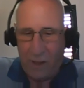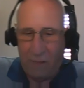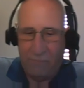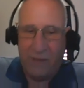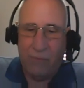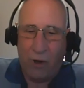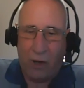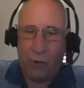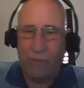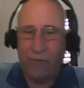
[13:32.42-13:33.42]
in
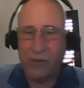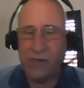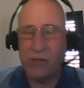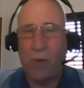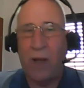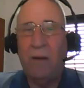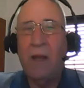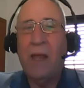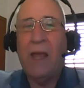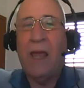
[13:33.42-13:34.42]
Morocco, of course, as well.
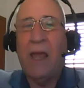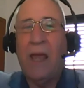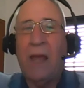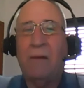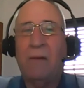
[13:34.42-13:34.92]
And